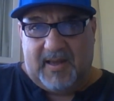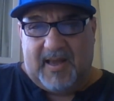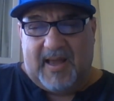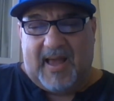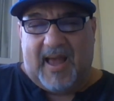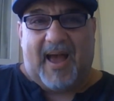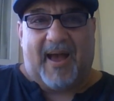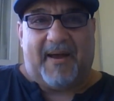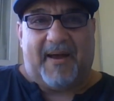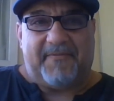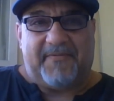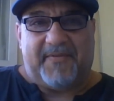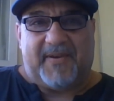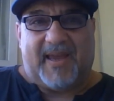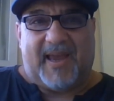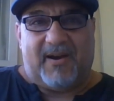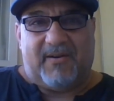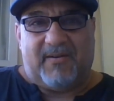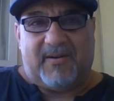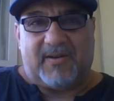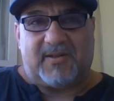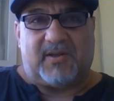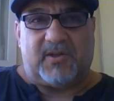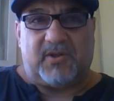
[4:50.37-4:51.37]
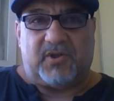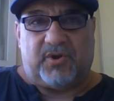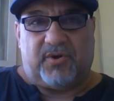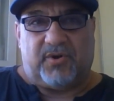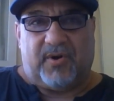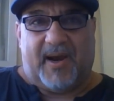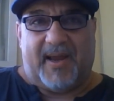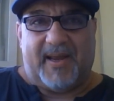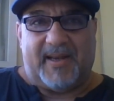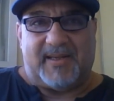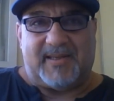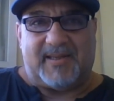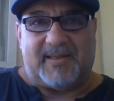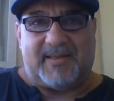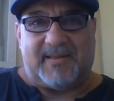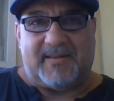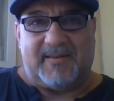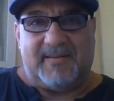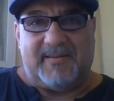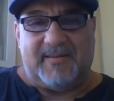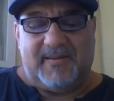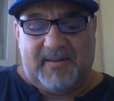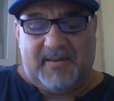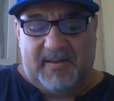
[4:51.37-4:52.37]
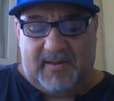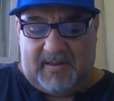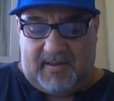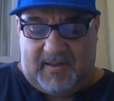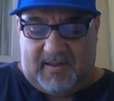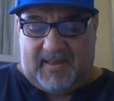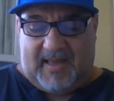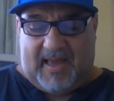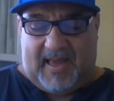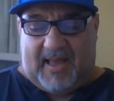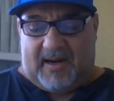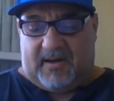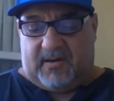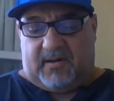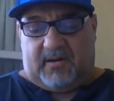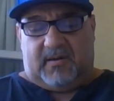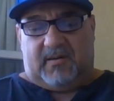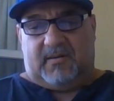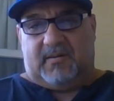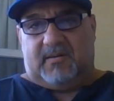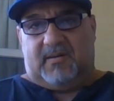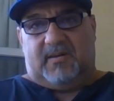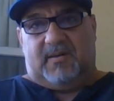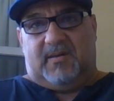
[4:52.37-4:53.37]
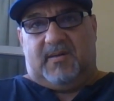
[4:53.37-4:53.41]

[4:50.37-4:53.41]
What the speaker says: have character traits that are